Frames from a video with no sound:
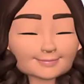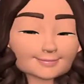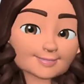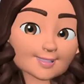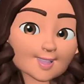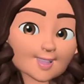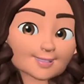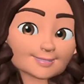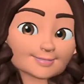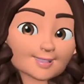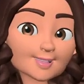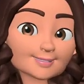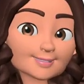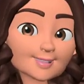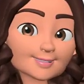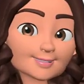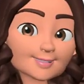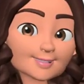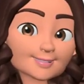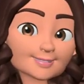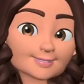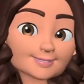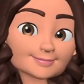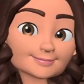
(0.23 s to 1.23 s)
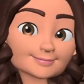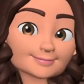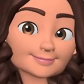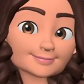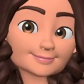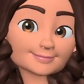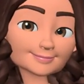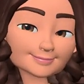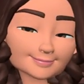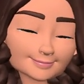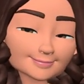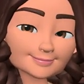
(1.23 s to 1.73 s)
Hi everyone!
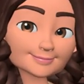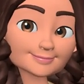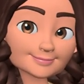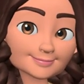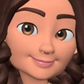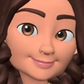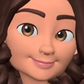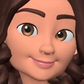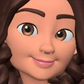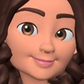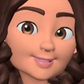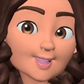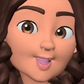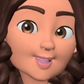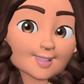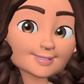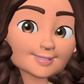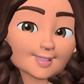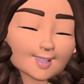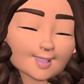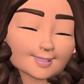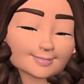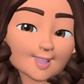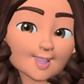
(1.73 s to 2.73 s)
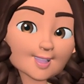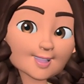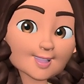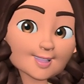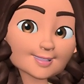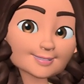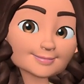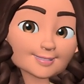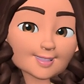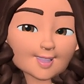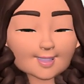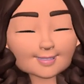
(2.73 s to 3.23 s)
Some of you have been
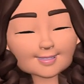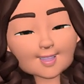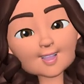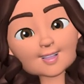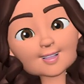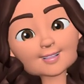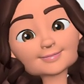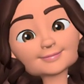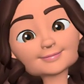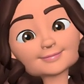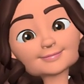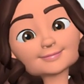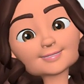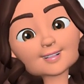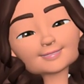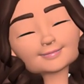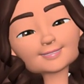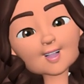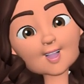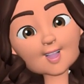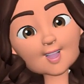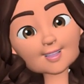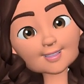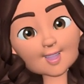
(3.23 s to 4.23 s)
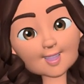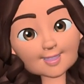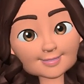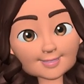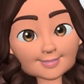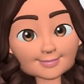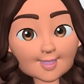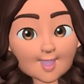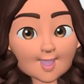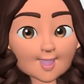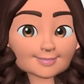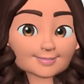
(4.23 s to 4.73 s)
asking about the quality of
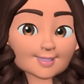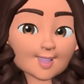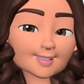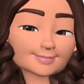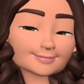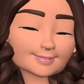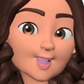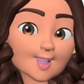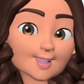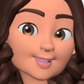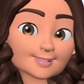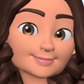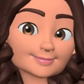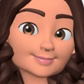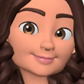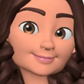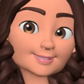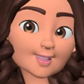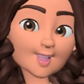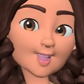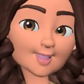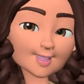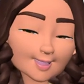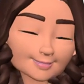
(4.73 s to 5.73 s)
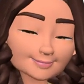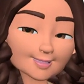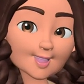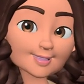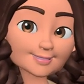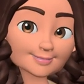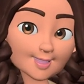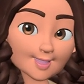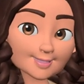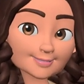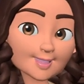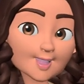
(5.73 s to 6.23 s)
skincare products found at
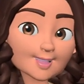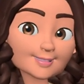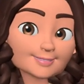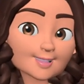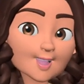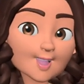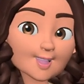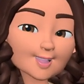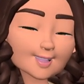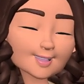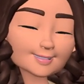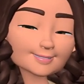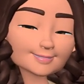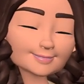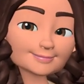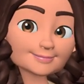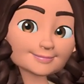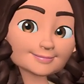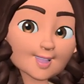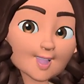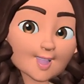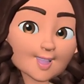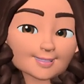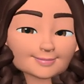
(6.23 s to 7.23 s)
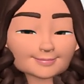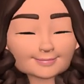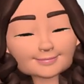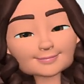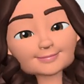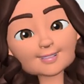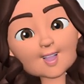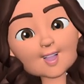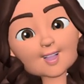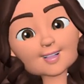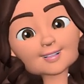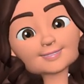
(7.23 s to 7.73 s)
discount retailers like
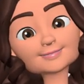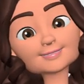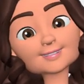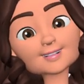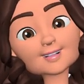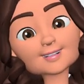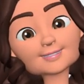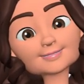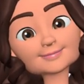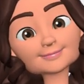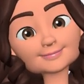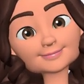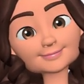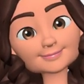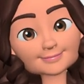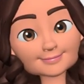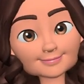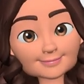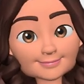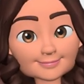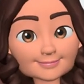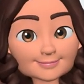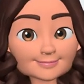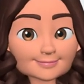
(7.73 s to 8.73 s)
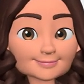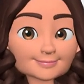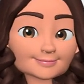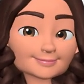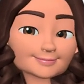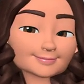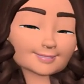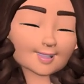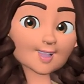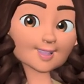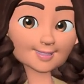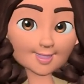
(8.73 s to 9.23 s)
Dollar Tree.
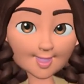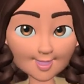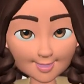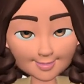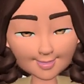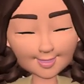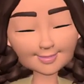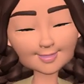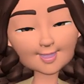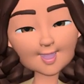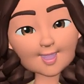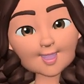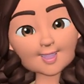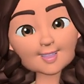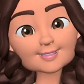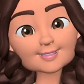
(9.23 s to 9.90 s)
I'm going to share my